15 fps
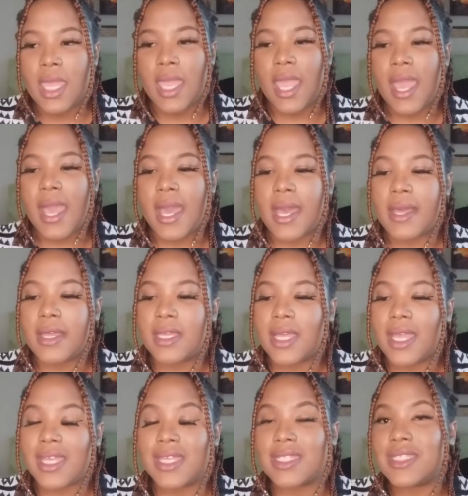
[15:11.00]
I
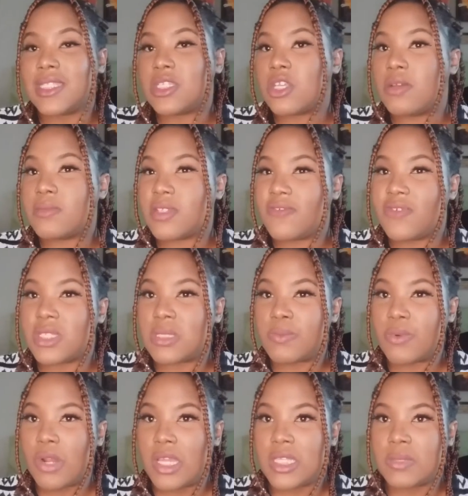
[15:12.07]
guess in terms of its
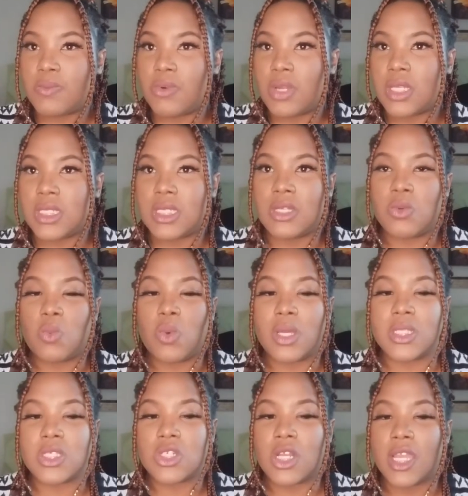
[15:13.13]
price point, it
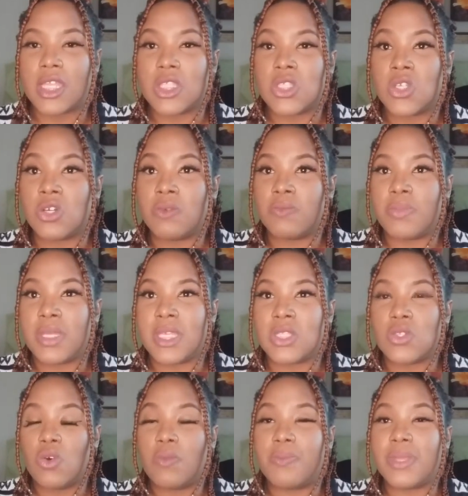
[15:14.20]
was trying to compete
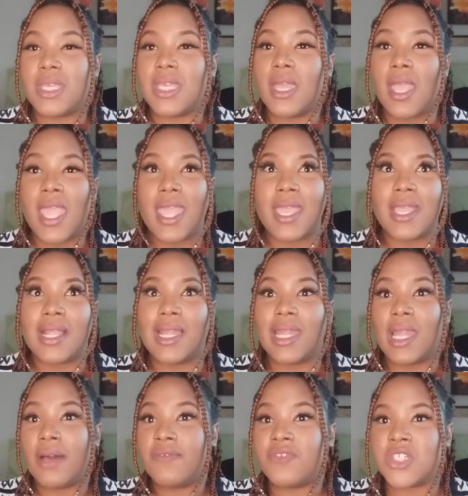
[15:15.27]
or be a
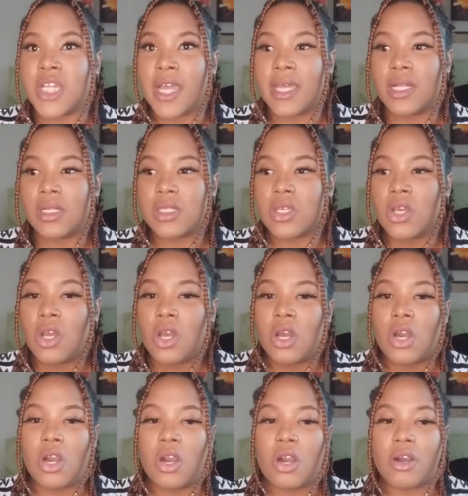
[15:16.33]
love child
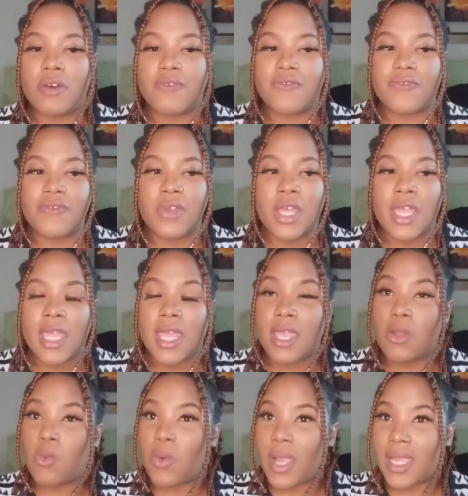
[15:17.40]
of a
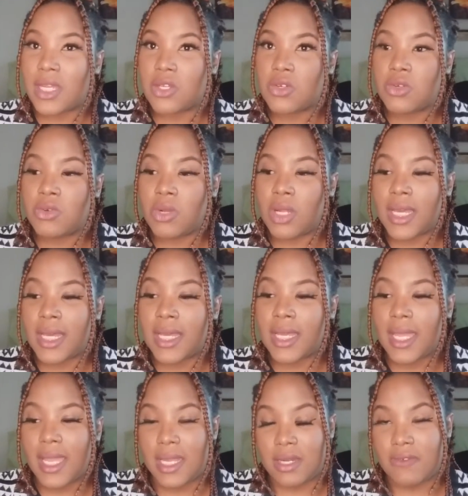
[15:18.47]
wine cooler
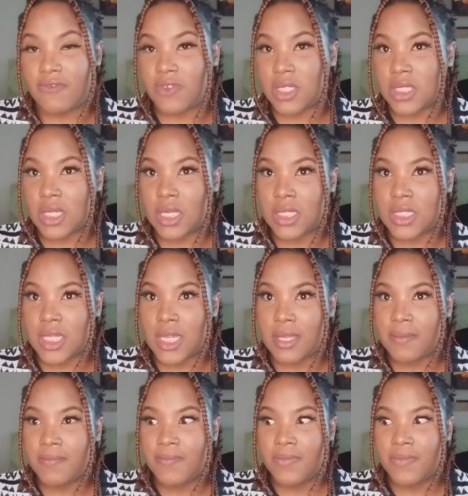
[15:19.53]
and a Frizzante,